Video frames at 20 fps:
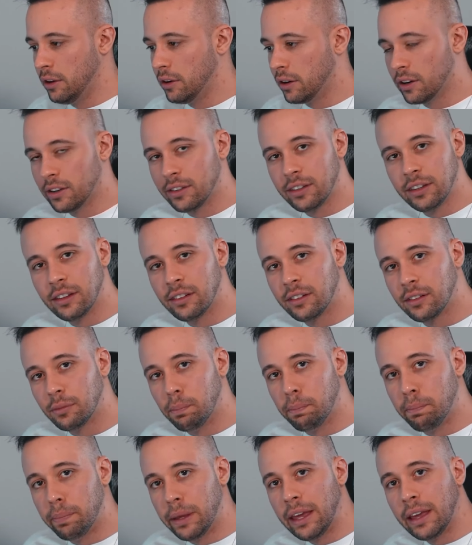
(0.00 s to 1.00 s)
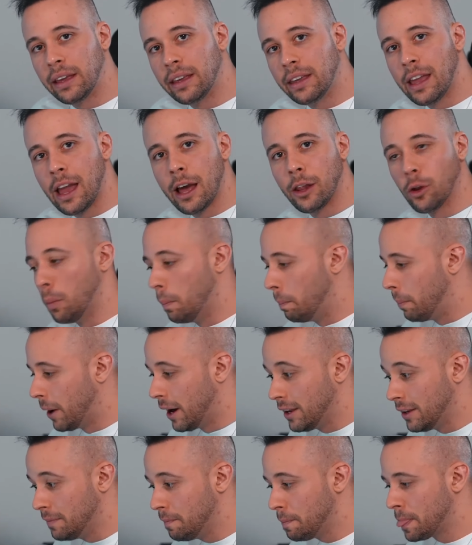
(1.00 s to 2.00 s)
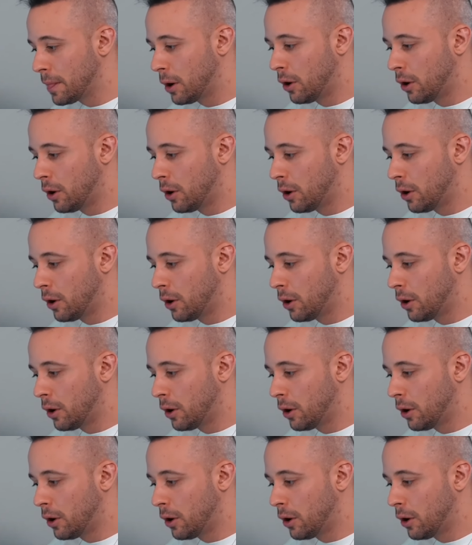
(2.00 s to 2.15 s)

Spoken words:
You're going to see this big yellow button.